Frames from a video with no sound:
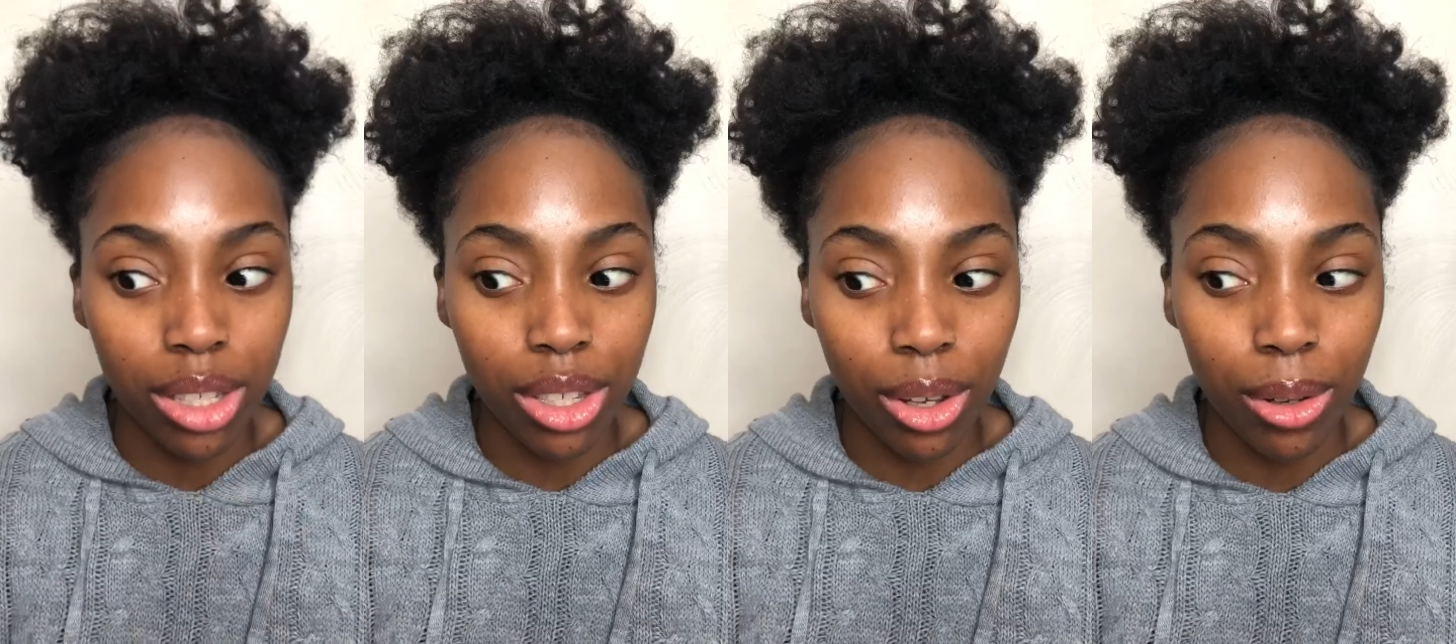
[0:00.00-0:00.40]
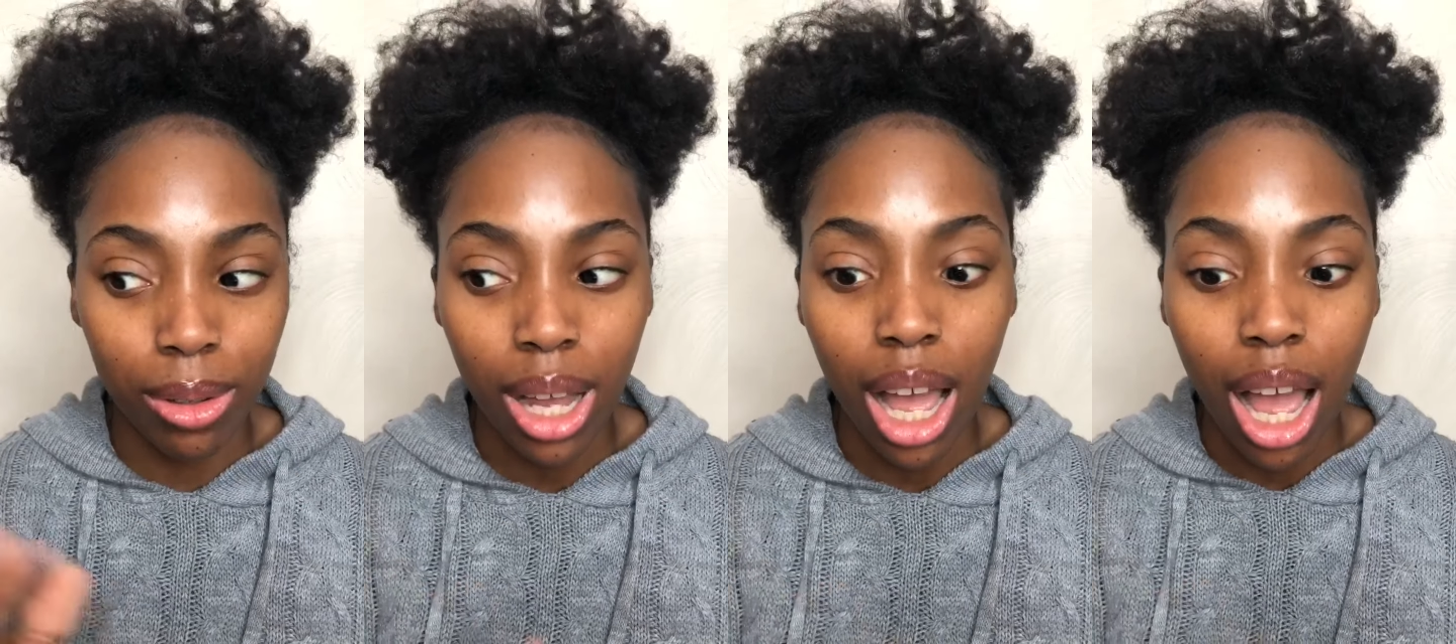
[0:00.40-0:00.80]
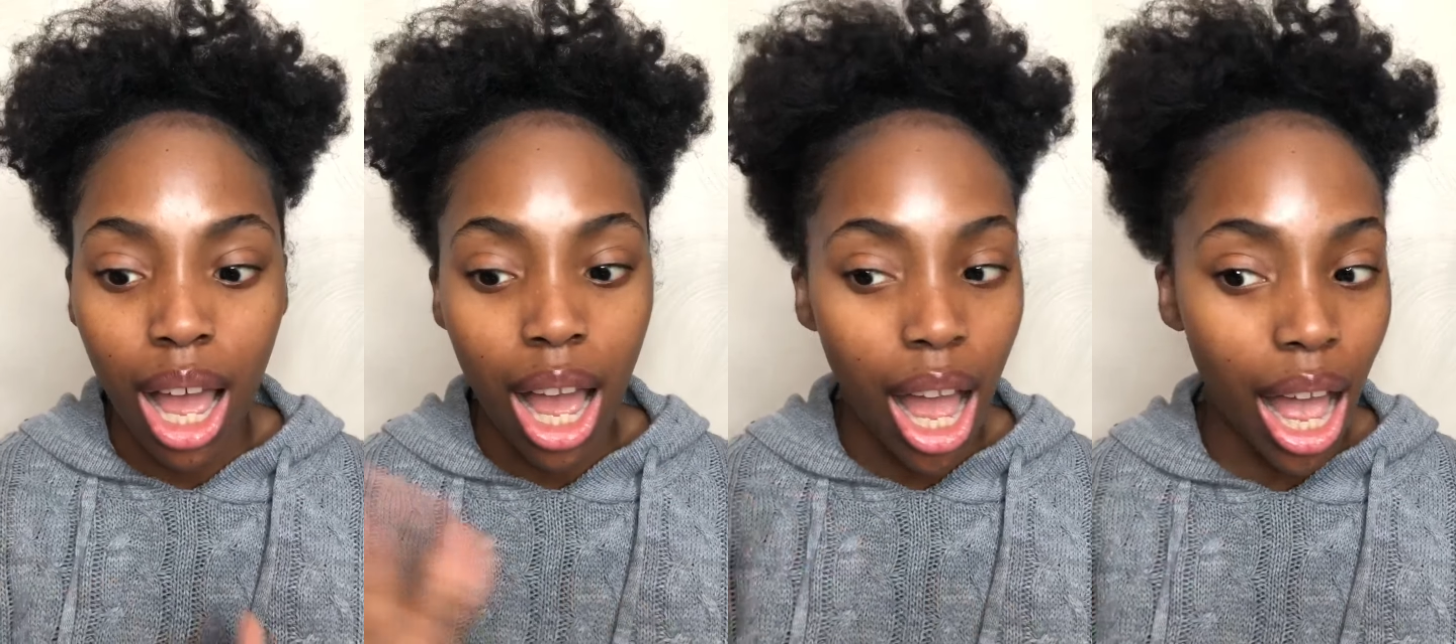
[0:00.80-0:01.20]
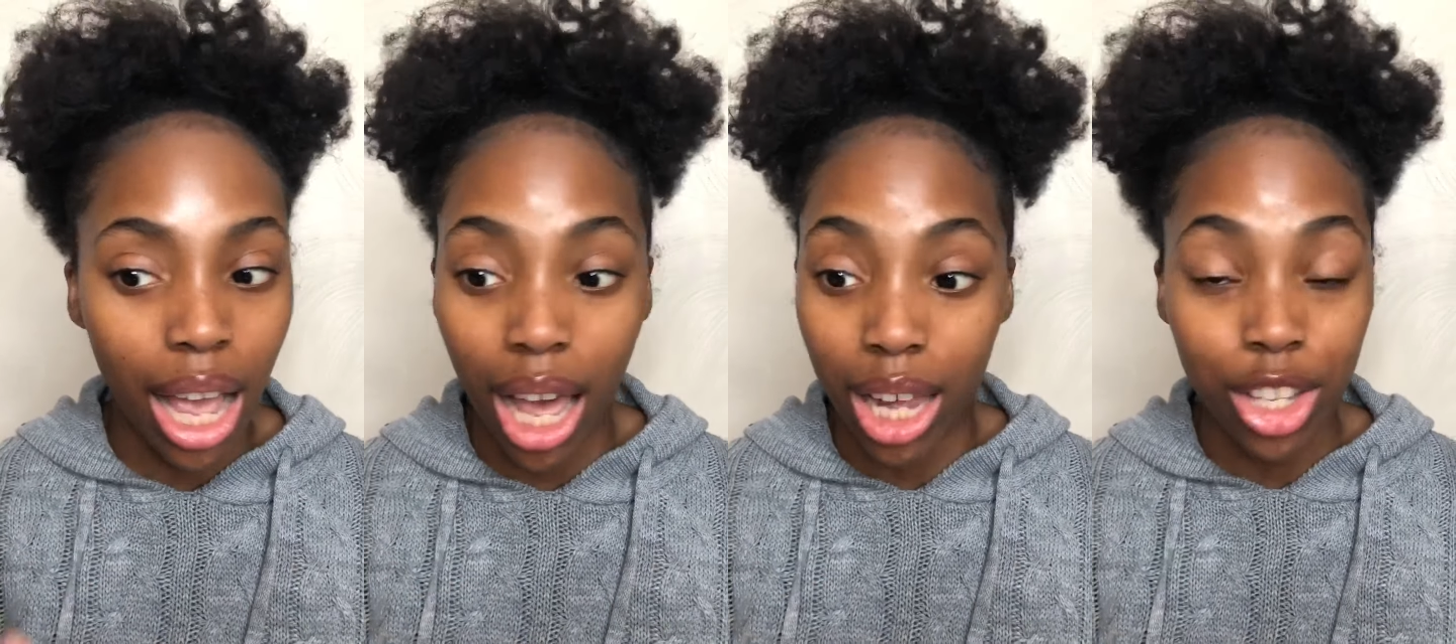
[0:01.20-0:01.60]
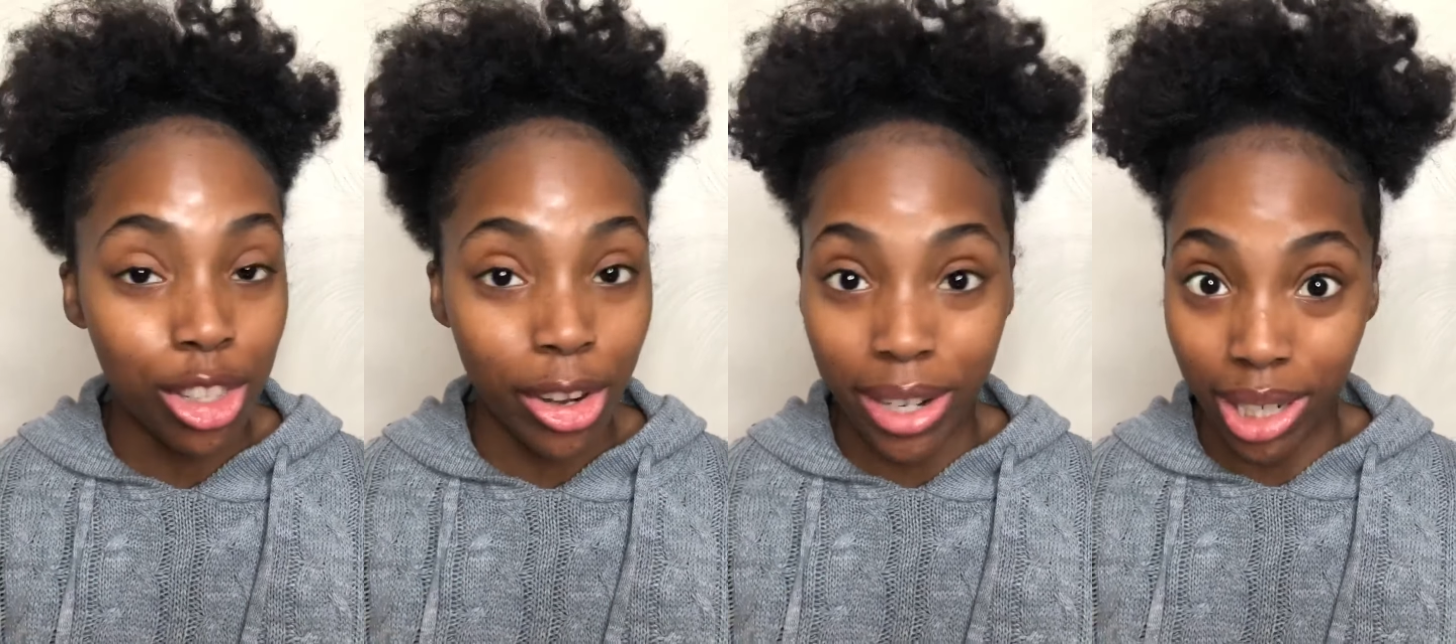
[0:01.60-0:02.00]
so I gotta
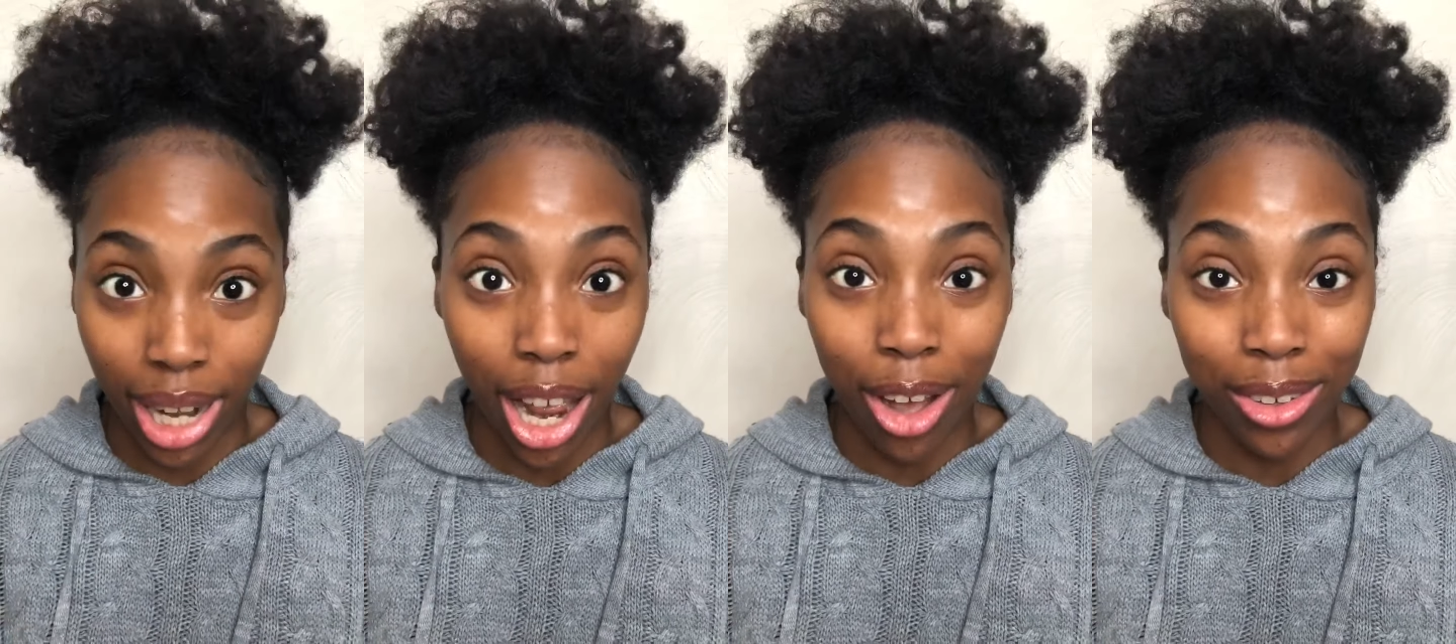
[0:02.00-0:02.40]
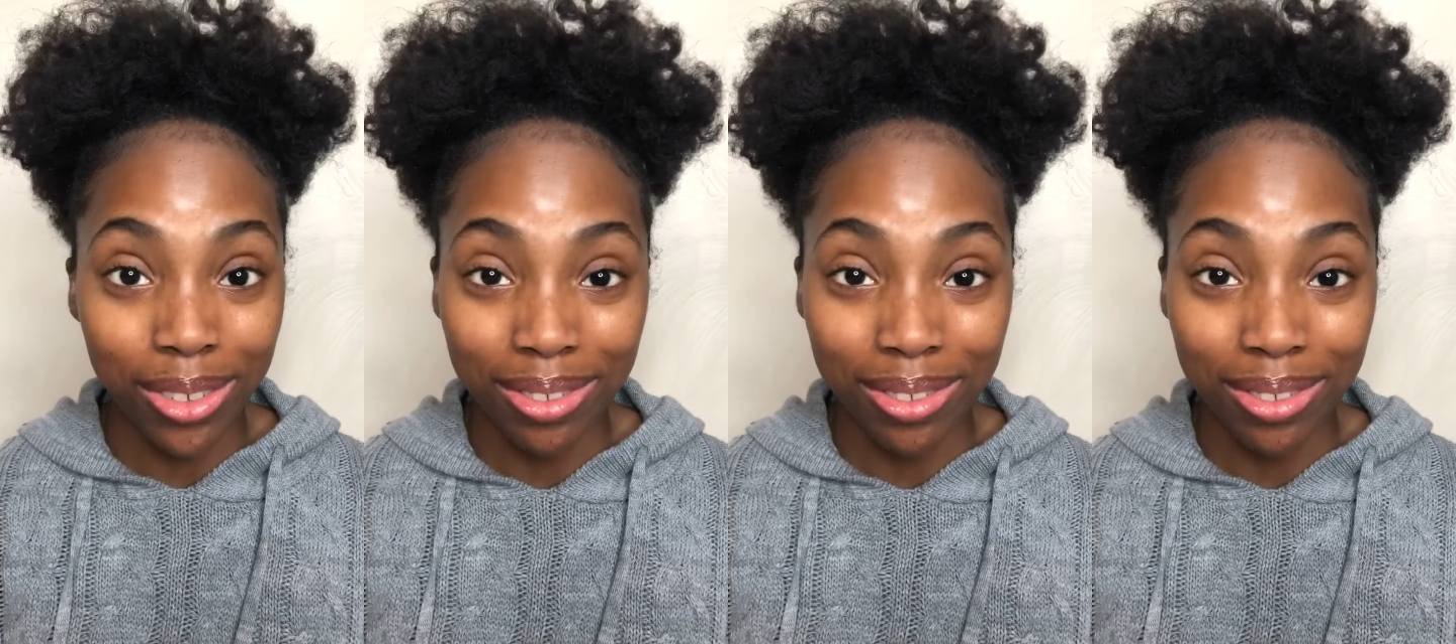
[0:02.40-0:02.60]
start now.